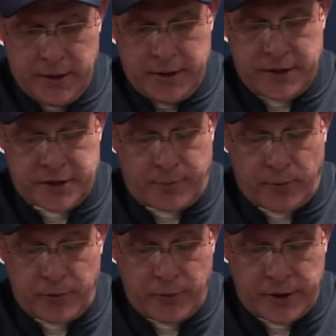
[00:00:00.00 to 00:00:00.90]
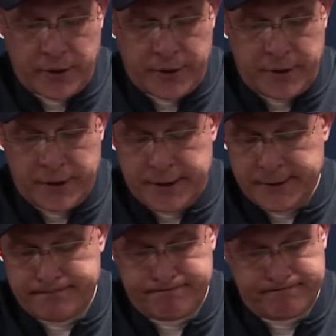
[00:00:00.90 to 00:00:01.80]
disappointed we
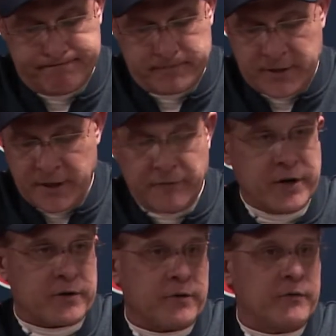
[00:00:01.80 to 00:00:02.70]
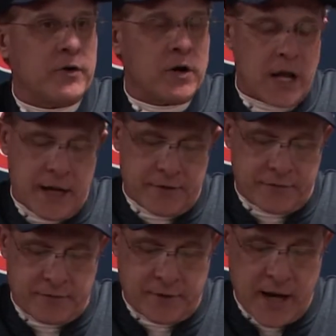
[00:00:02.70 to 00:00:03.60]
couldn't get a victory their last
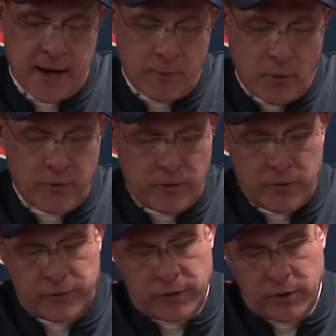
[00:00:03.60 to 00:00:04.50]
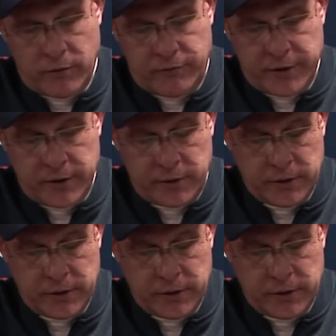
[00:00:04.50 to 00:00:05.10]
time on their home field.